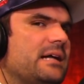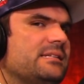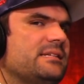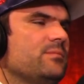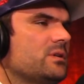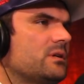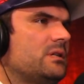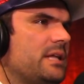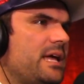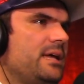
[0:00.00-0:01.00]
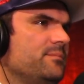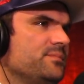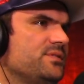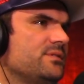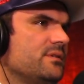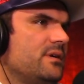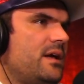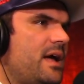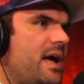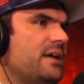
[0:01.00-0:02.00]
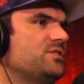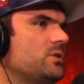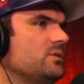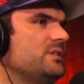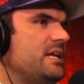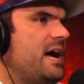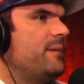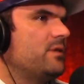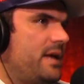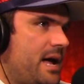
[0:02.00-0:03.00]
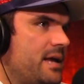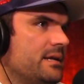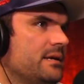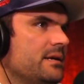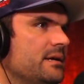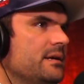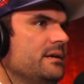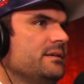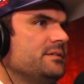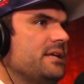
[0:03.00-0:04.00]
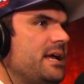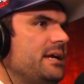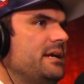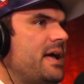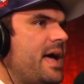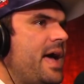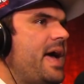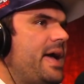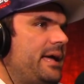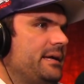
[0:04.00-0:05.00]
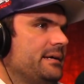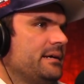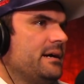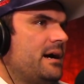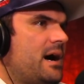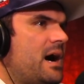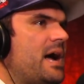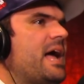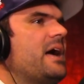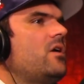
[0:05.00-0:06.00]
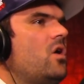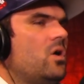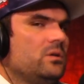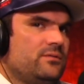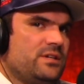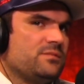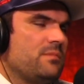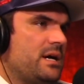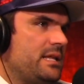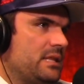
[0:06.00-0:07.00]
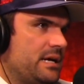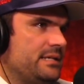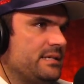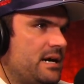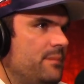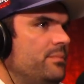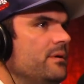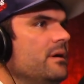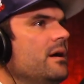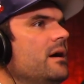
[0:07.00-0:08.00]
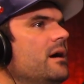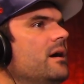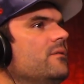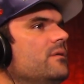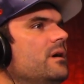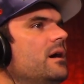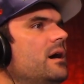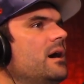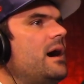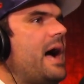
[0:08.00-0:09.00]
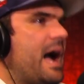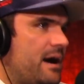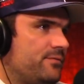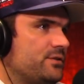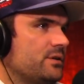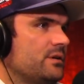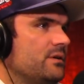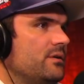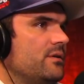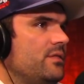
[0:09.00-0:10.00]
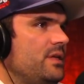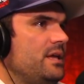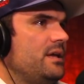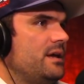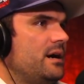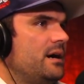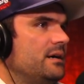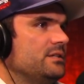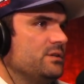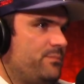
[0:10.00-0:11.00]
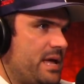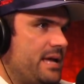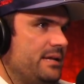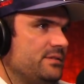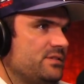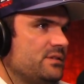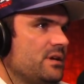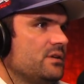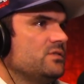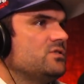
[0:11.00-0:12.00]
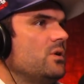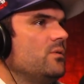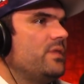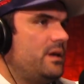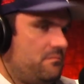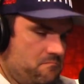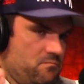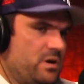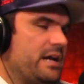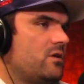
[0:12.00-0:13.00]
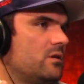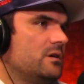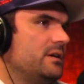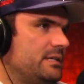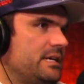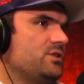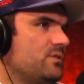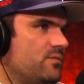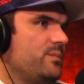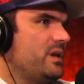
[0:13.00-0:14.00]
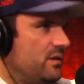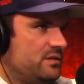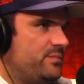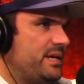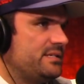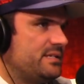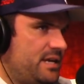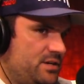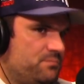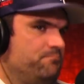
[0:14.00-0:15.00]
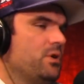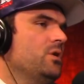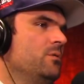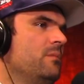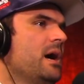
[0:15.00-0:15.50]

similar claims as Tulsi Gabbard had, saying, "Hey, I had all of this money lined up after the uh, debates." So that when I garnered attention from being on the debate stage, boom,